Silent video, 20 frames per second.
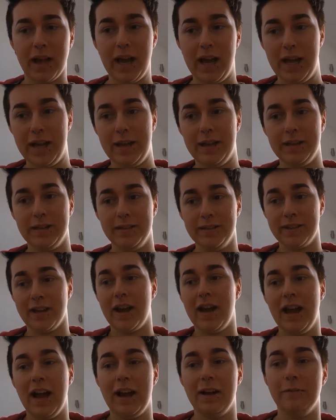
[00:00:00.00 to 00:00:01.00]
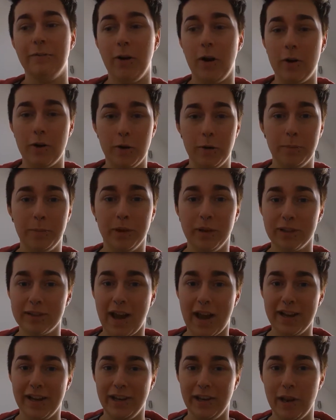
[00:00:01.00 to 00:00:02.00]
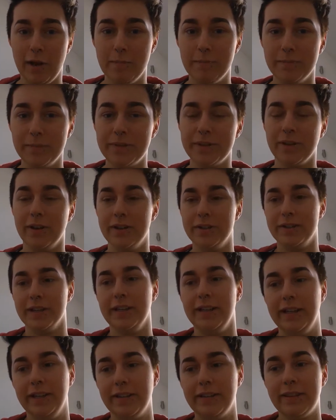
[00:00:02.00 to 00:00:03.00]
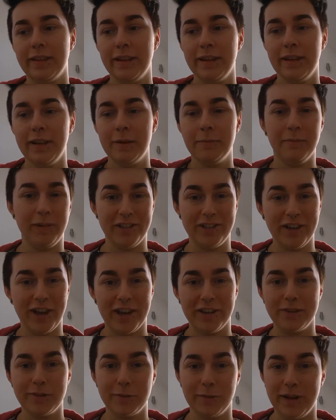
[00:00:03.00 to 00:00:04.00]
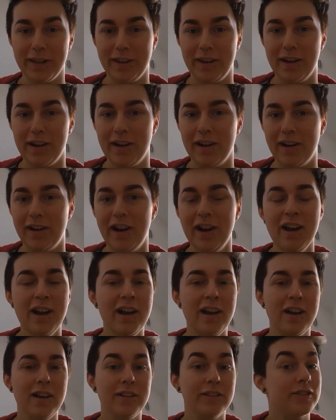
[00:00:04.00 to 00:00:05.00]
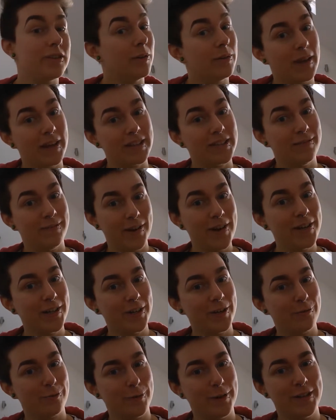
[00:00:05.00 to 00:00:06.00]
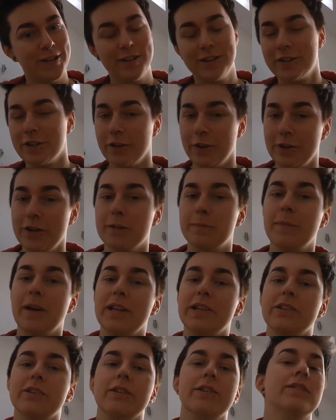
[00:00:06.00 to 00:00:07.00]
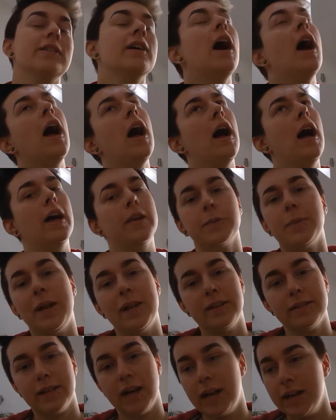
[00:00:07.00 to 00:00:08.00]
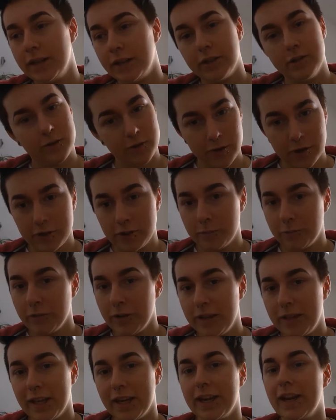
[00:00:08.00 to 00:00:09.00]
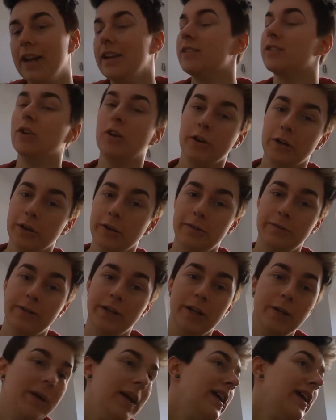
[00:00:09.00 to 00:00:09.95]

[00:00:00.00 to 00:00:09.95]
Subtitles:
and I have horrible kind of lumps underneath my chest where they are. So that's a very good reason to not use bandages. As well as that, it constricts your breathing, it's not good for you,